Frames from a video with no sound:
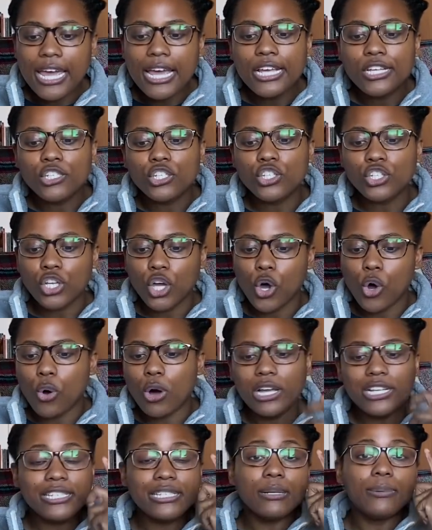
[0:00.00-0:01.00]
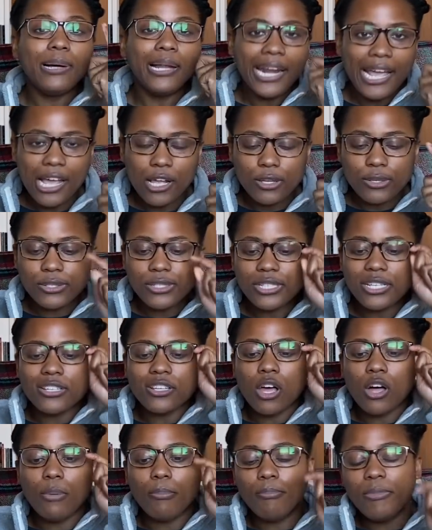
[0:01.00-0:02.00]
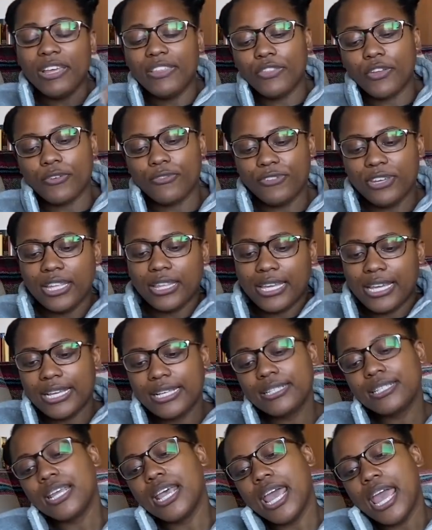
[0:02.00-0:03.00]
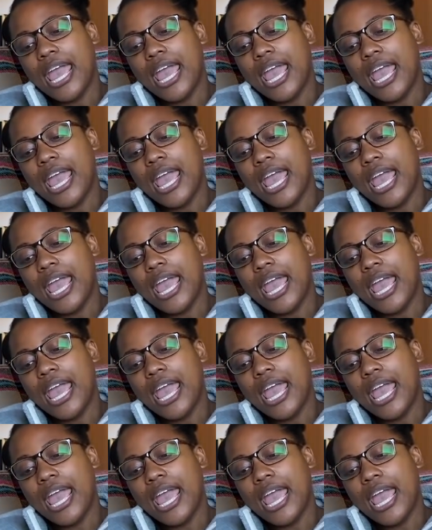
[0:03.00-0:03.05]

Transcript: So someone else is all in their feelings,